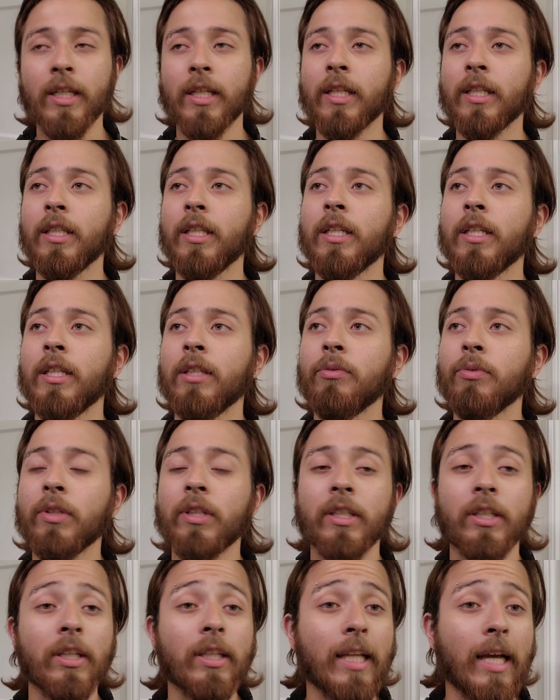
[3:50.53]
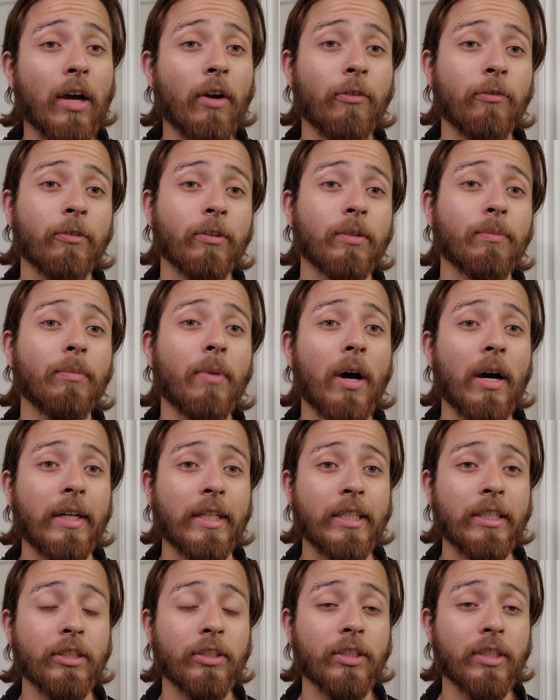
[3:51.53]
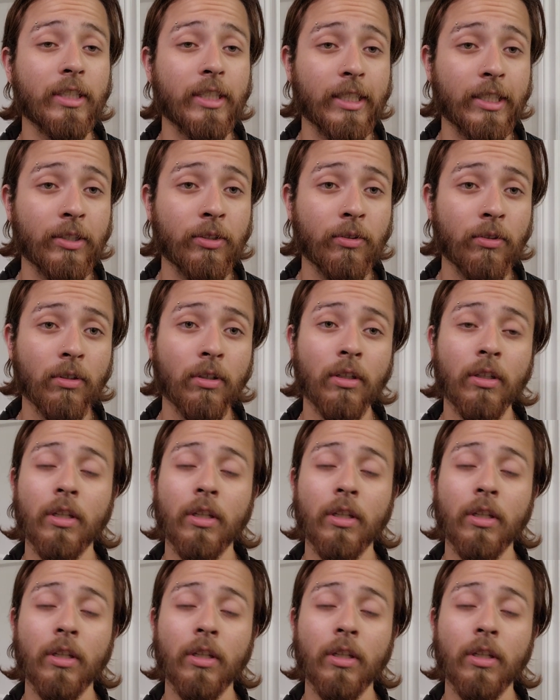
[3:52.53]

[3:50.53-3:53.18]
it didn't really allow for the body to heal.